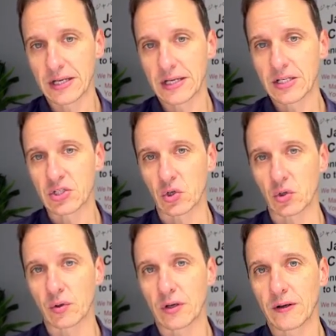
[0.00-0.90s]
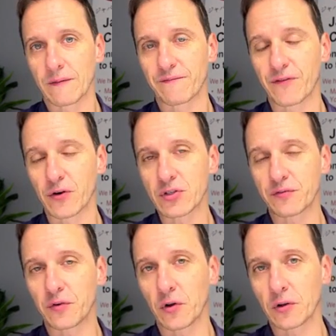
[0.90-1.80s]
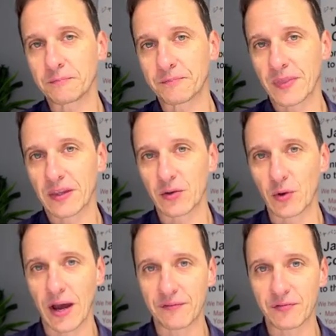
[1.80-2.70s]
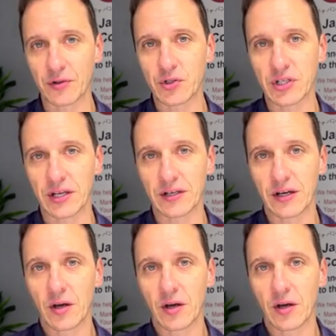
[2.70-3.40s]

So first of all, you have to understand,